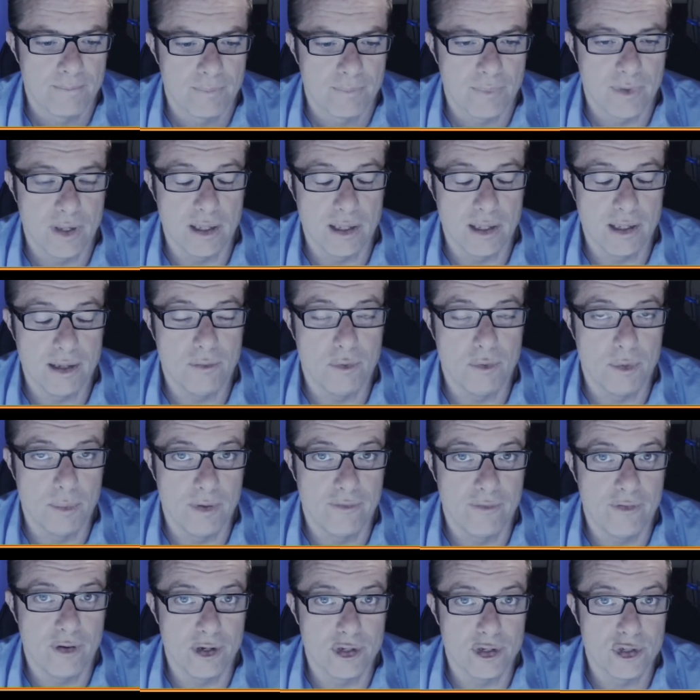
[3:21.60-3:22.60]
That would be a
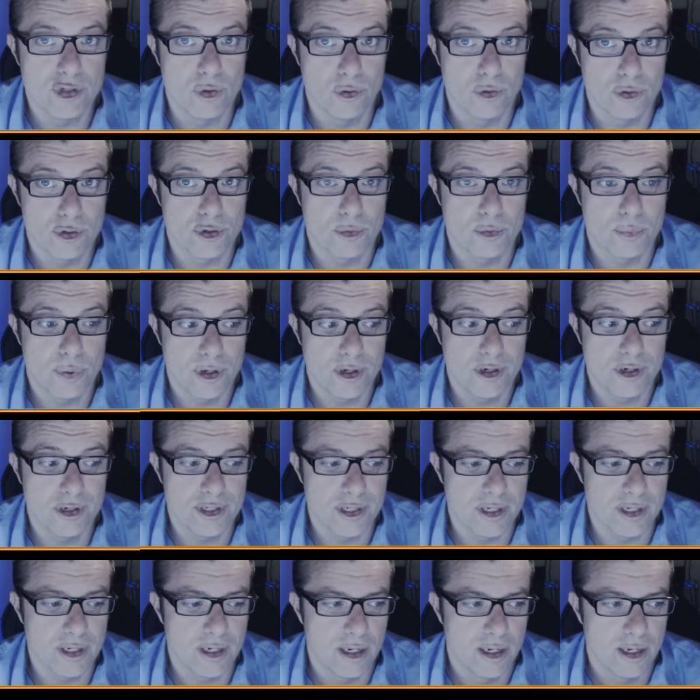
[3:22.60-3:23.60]
very social
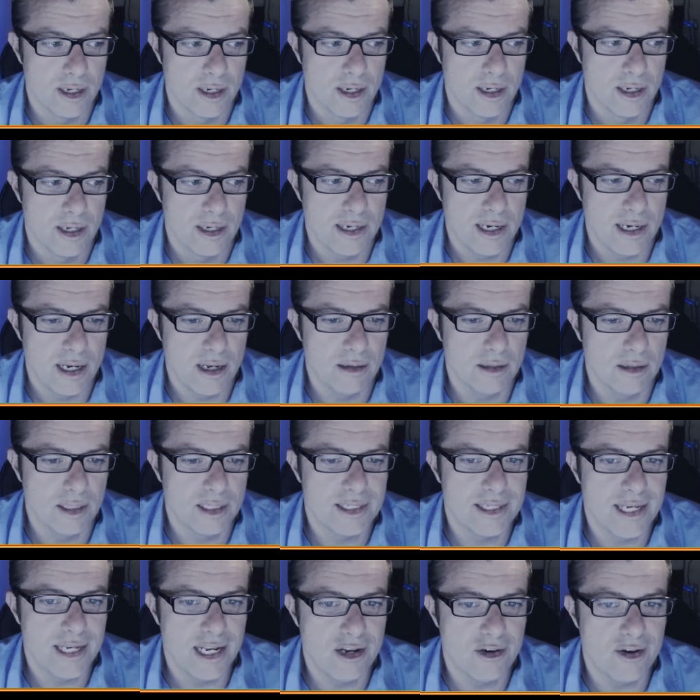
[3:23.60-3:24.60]
person. Now,
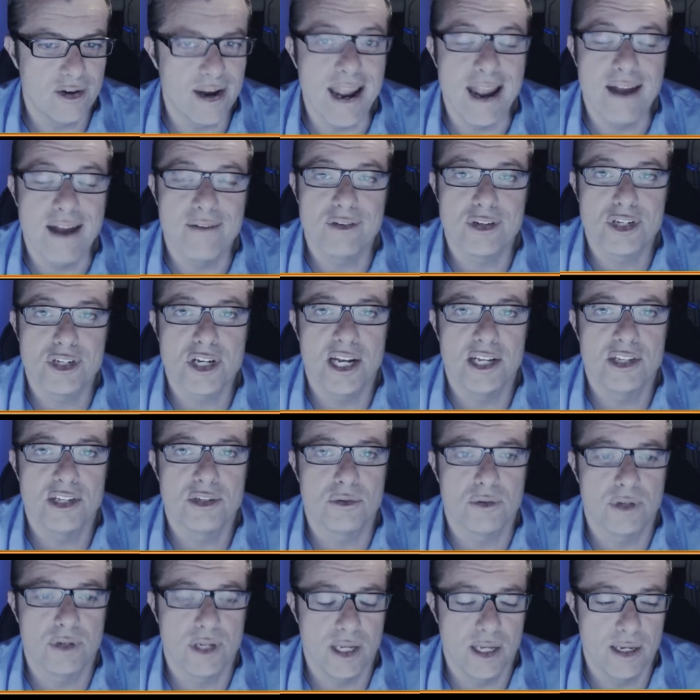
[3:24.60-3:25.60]
let's take your average high
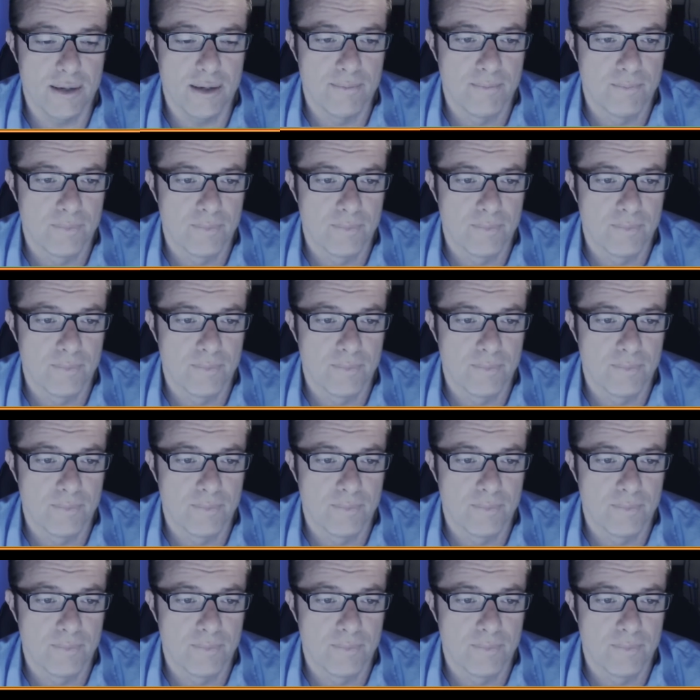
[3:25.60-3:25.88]
school kid.